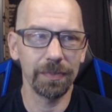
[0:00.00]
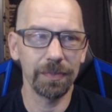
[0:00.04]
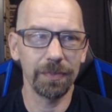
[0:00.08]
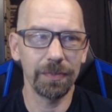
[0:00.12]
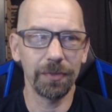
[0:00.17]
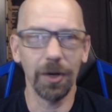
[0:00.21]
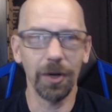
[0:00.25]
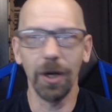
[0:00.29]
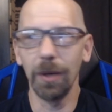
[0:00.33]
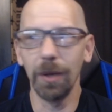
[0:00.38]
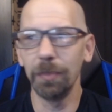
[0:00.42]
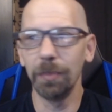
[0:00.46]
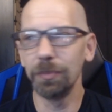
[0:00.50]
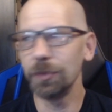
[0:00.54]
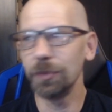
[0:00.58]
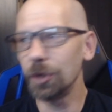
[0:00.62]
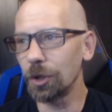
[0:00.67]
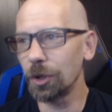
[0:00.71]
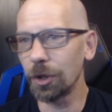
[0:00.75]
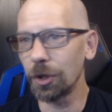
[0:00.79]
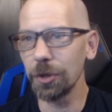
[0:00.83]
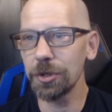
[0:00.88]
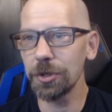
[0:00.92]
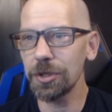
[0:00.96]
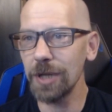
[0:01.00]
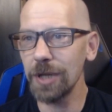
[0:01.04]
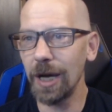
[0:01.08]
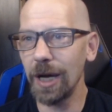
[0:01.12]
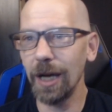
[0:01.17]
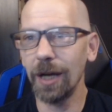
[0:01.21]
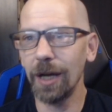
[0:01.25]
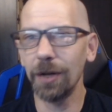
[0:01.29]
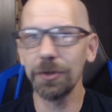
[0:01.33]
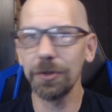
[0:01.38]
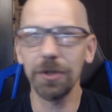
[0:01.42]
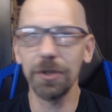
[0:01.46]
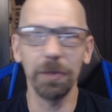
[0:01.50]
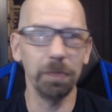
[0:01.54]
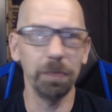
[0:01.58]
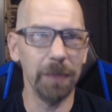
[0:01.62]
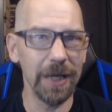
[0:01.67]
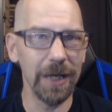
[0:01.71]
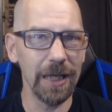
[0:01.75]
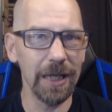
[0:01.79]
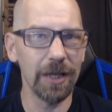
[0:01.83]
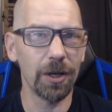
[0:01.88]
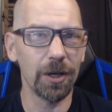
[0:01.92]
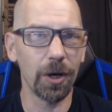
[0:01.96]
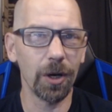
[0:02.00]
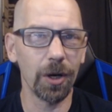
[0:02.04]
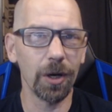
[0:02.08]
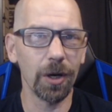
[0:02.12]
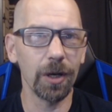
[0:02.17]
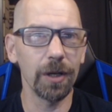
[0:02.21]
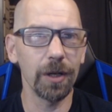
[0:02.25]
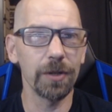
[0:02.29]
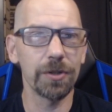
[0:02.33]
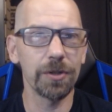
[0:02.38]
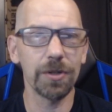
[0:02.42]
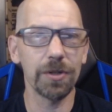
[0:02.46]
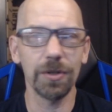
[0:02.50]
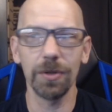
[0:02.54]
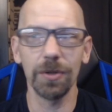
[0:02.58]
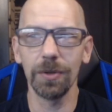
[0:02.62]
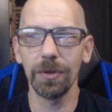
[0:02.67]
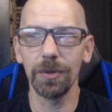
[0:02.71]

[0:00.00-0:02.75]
from Euro style to mini cards to